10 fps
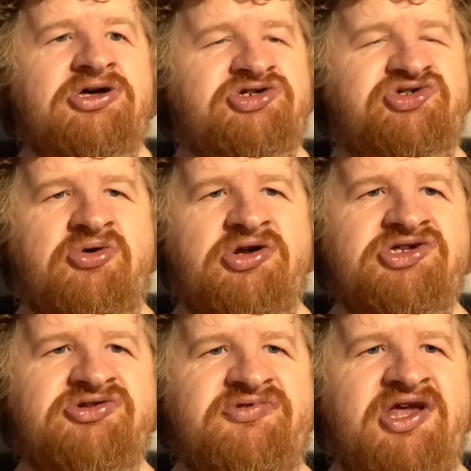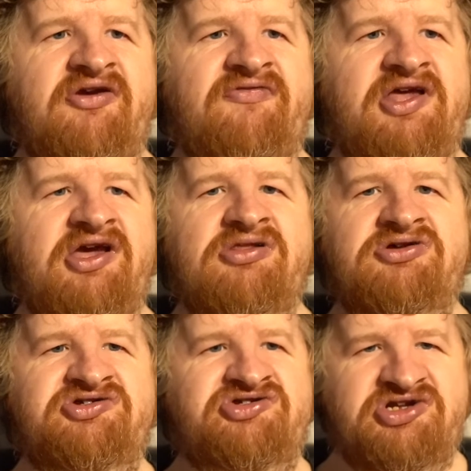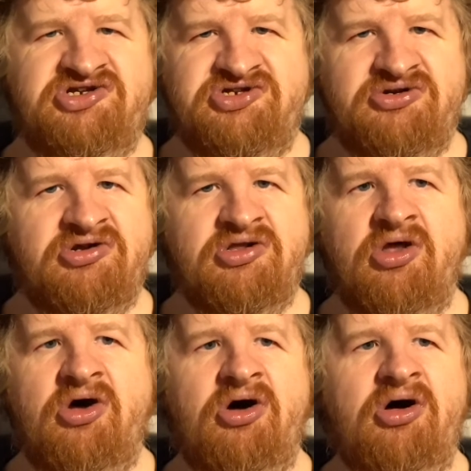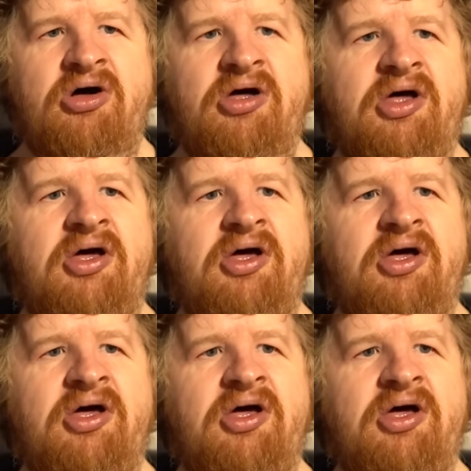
stories of Dave Taylor's sister in law,